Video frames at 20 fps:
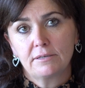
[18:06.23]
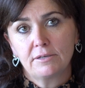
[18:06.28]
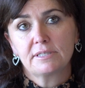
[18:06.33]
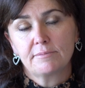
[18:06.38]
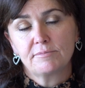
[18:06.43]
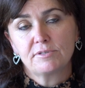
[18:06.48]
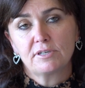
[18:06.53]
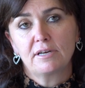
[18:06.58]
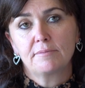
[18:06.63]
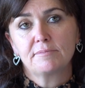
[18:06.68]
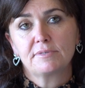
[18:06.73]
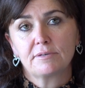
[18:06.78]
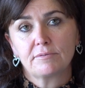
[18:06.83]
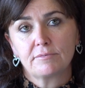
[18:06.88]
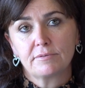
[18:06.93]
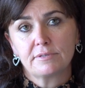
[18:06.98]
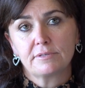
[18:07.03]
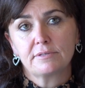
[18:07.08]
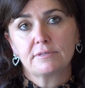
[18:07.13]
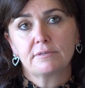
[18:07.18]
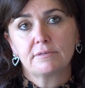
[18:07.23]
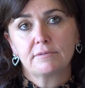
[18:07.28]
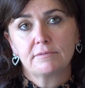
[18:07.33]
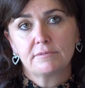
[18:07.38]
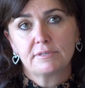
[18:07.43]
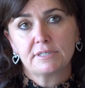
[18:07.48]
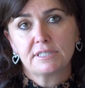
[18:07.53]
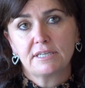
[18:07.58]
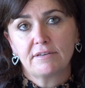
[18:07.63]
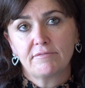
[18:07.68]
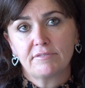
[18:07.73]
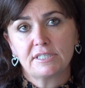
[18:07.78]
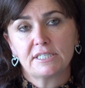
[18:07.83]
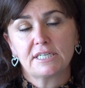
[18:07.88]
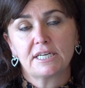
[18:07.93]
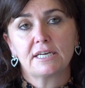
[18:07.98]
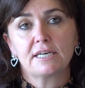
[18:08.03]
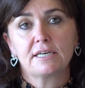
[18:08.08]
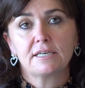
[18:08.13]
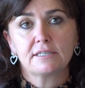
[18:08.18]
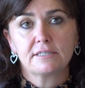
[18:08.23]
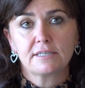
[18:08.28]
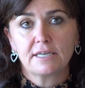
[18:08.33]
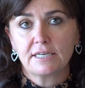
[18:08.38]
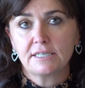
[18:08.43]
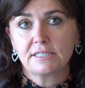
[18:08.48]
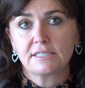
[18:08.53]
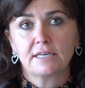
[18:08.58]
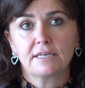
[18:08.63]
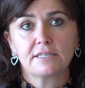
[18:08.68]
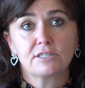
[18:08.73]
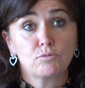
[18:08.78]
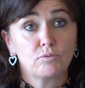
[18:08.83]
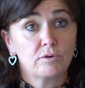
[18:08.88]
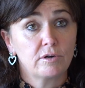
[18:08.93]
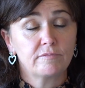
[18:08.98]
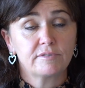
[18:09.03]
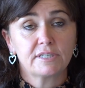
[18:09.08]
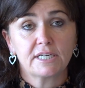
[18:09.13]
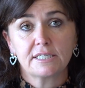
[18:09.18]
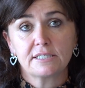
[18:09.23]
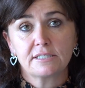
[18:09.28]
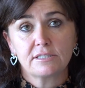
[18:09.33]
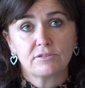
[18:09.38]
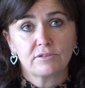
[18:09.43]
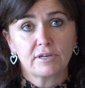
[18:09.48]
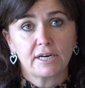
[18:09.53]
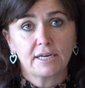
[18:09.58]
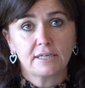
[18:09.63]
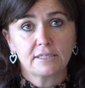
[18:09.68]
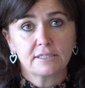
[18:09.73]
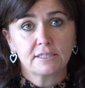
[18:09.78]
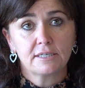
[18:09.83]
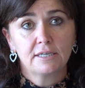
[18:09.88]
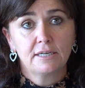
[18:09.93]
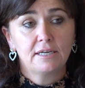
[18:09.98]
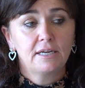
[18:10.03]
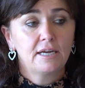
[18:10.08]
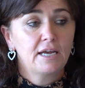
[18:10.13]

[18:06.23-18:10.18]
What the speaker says: Sometimes it was 7 days, 8 days, 12 days straight.